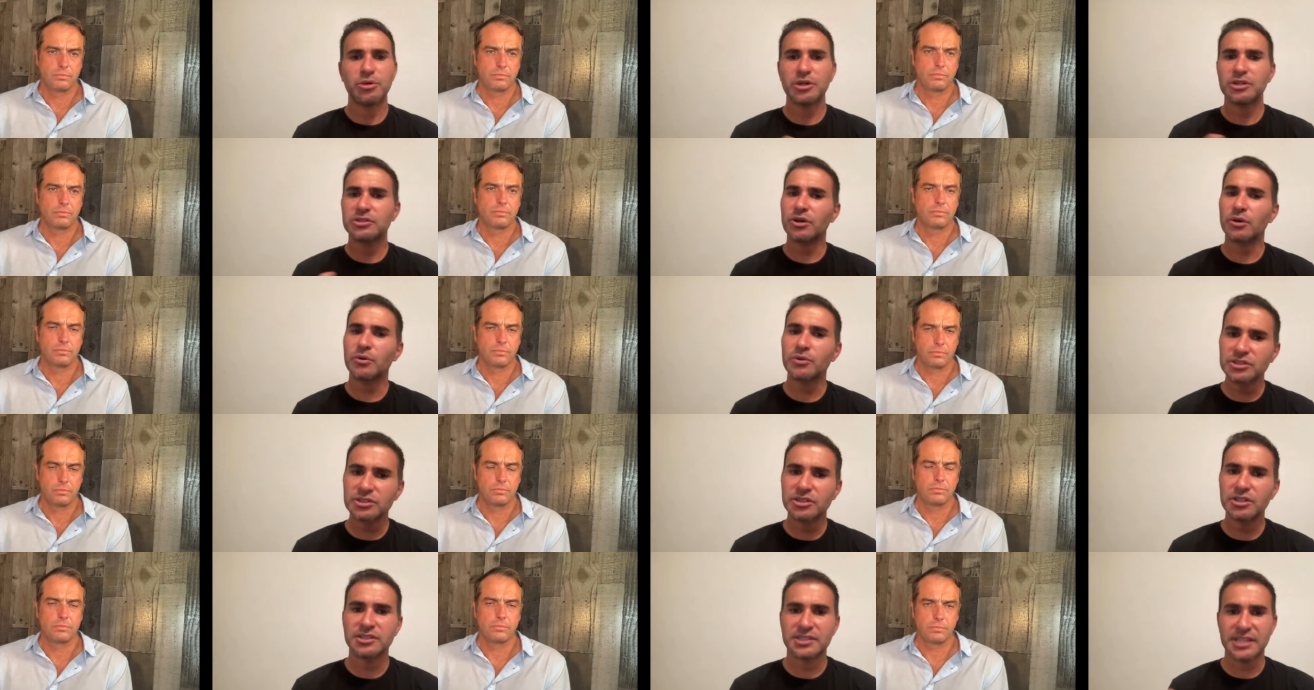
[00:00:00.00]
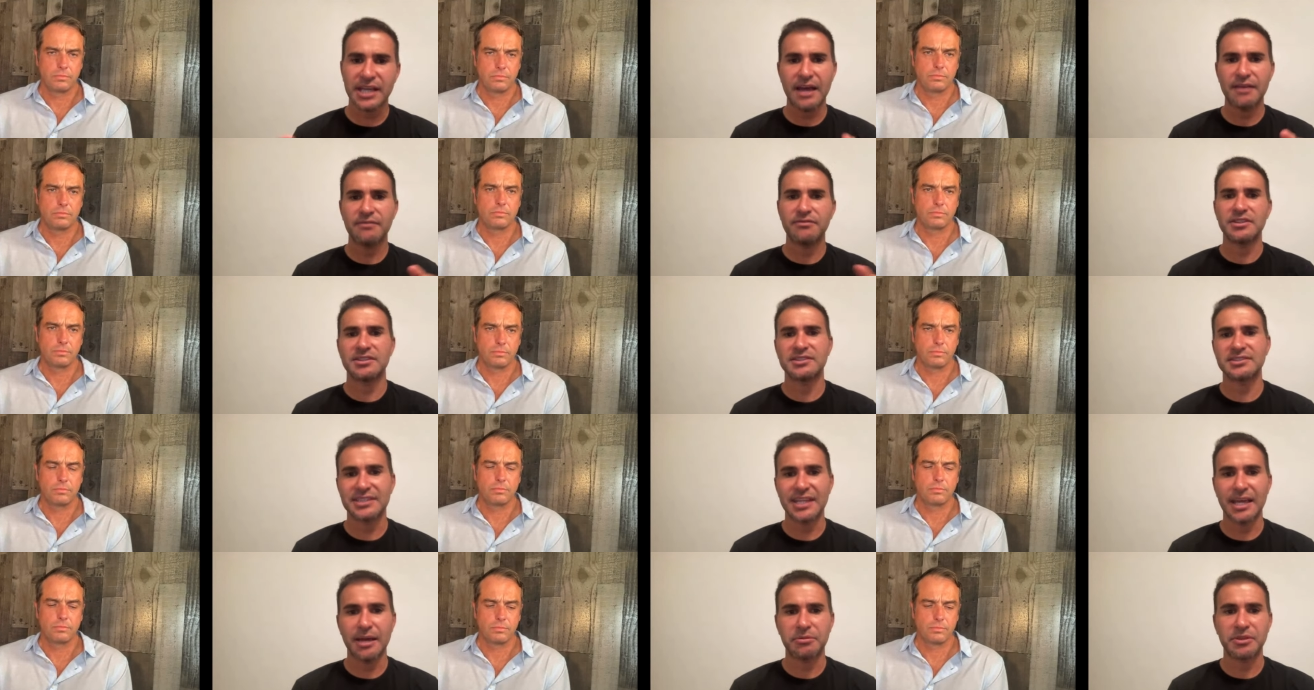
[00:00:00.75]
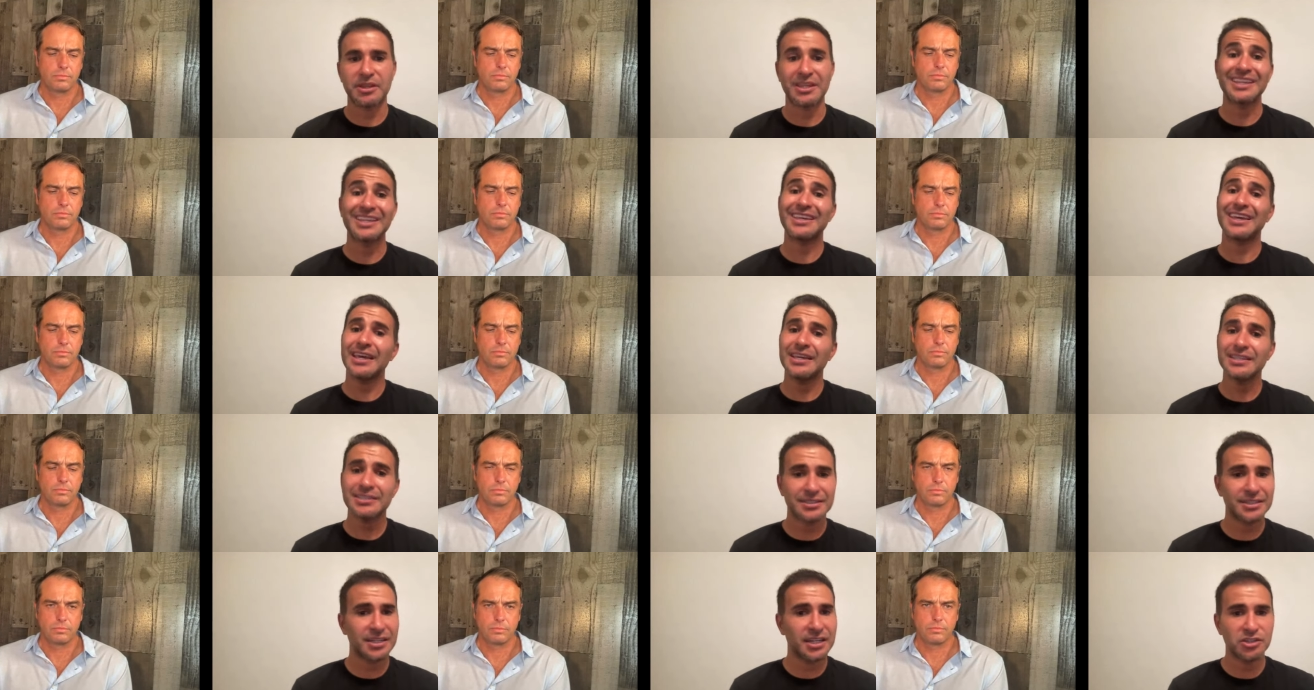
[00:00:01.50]
Speaker 1: but it's always good to have this depth in
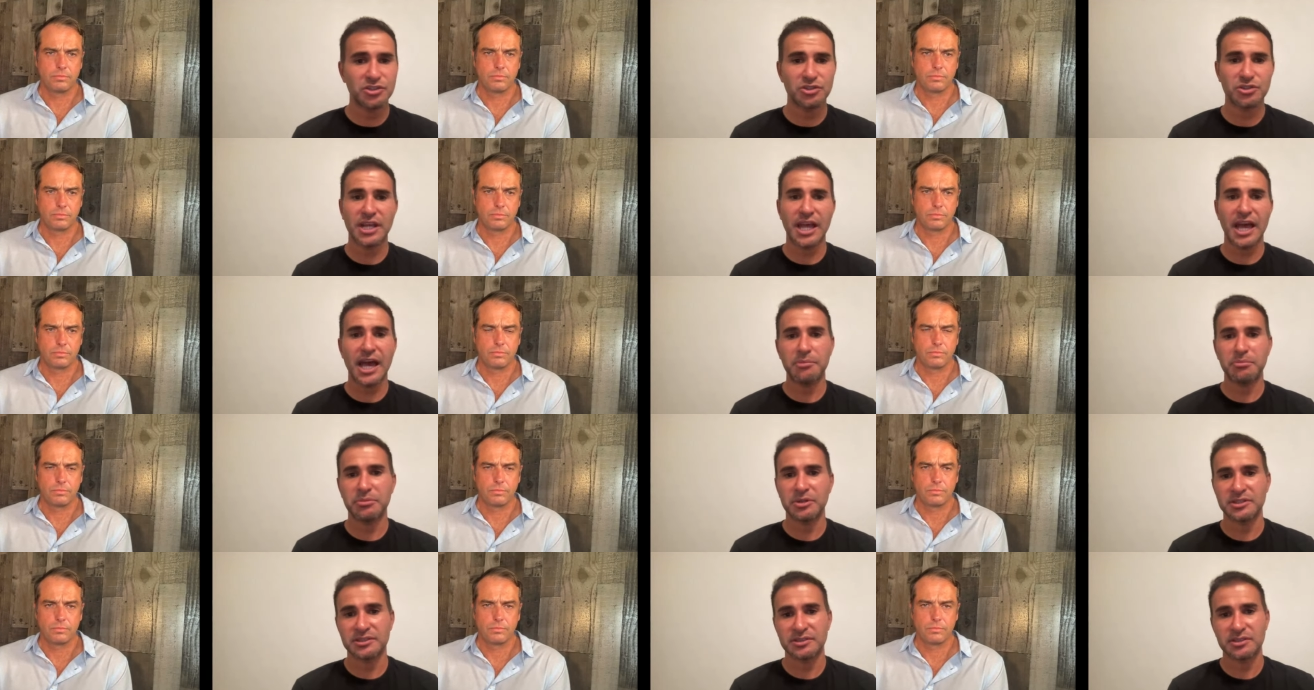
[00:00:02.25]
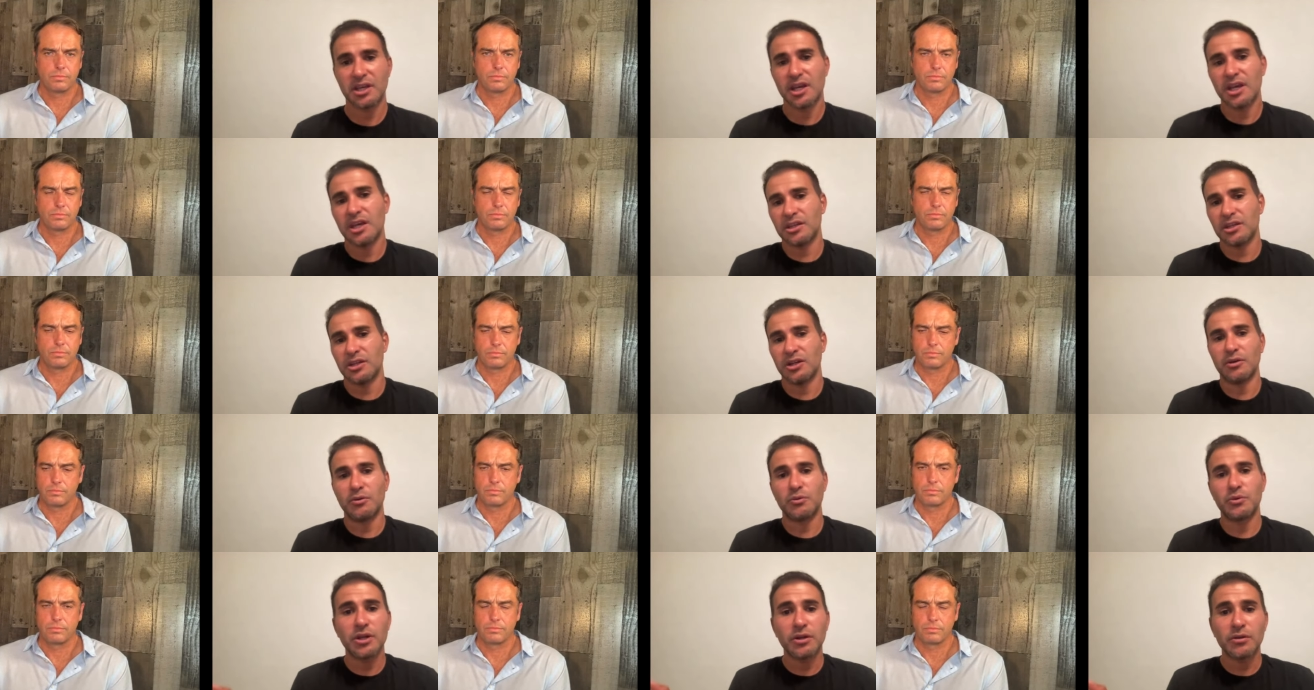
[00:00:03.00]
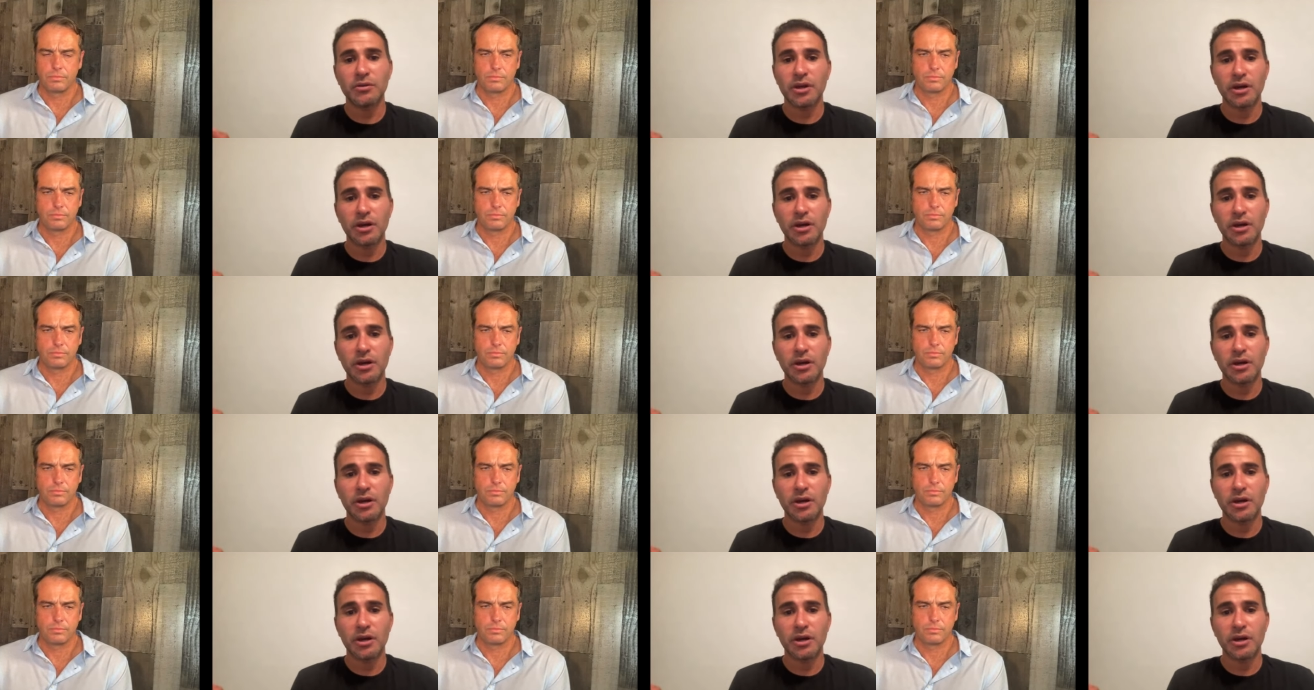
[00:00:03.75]
case an injury happens. You know, we don't